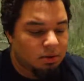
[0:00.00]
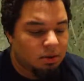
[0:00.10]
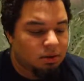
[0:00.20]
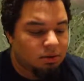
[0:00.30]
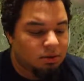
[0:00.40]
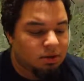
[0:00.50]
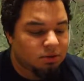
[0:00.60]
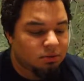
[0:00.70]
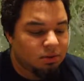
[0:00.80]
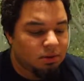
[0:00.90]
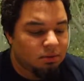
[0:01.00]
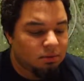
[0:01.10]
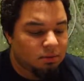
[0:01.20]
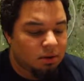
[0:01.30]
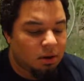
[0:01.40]
Go ahead and do this one.
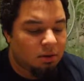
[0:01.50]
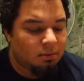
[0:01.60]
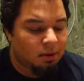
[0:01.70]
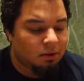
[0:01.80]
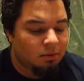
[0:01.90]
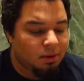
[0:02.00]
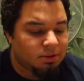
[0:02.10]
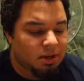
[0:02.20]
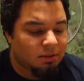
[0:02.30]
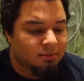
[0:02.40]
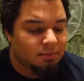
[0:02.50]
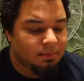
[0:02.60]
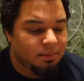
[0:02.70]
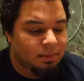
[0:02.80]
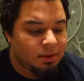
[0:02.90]
Oh, my crowbar's out.
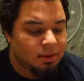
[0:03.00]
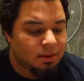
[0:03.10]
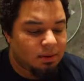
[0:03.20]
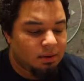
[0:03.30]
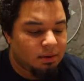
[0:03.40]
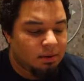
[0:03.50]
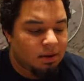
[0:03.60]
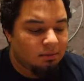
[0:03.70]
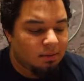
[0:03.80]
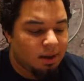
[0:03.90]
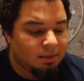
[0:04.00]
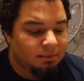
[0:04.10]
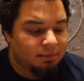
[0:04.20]
Never mind.